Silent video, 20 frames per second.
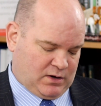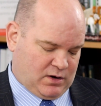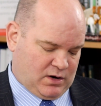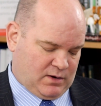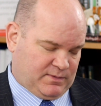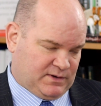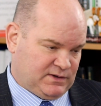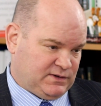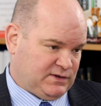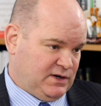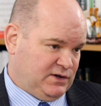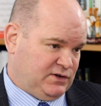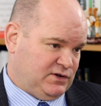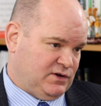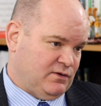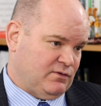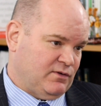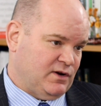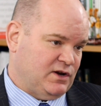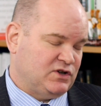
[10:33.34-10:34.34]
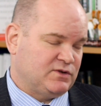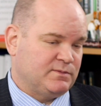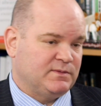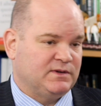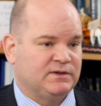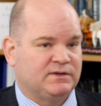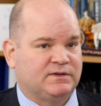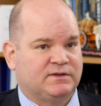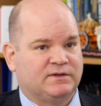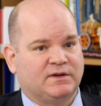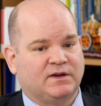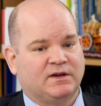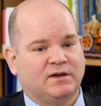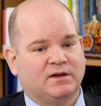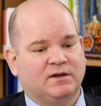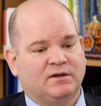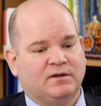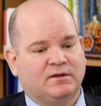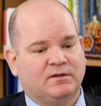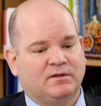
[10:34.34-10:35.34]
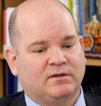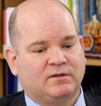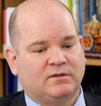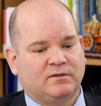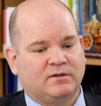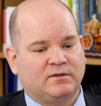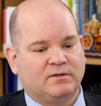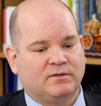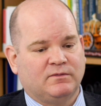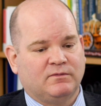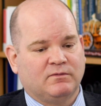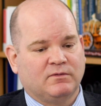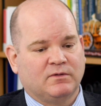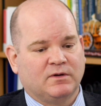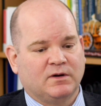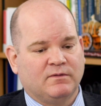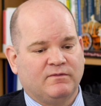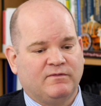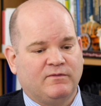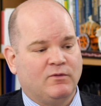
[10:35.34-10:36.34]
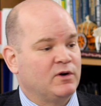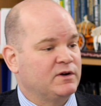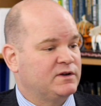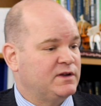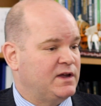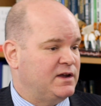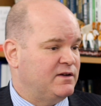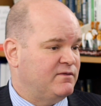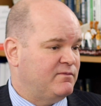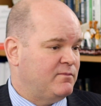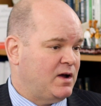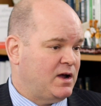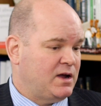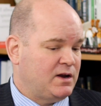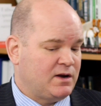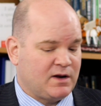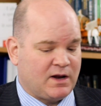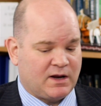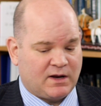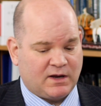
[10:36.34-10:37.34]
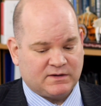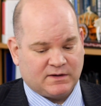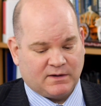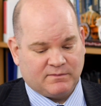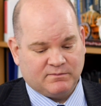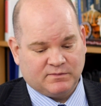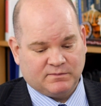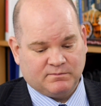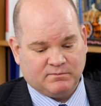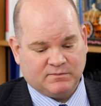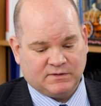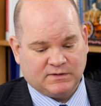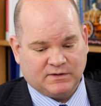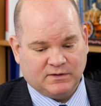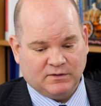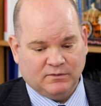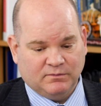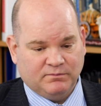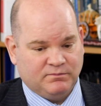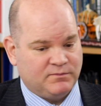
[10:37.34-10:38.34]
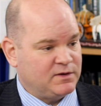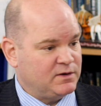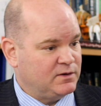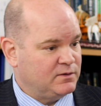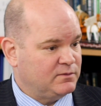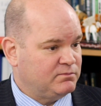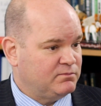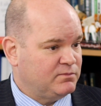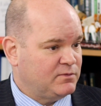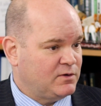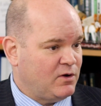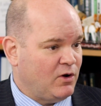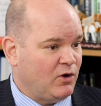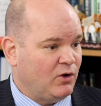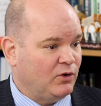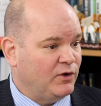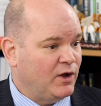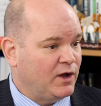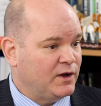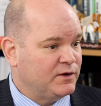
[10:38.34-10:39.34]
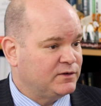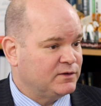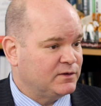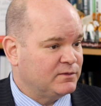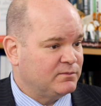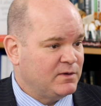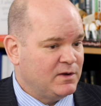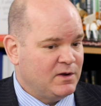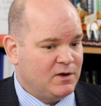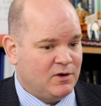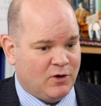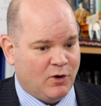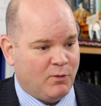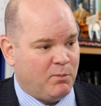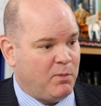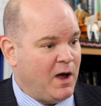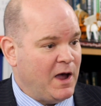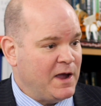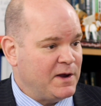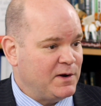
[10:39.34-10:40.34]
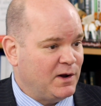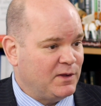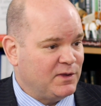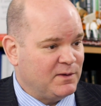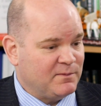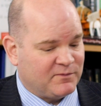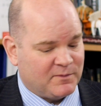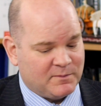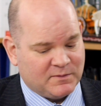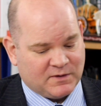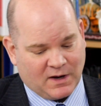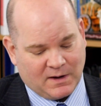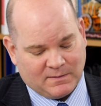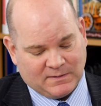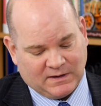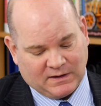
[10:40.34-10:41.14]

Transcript: compensation arrangements were a forte of mine, and I guess I'm still, called on to opine on them from time to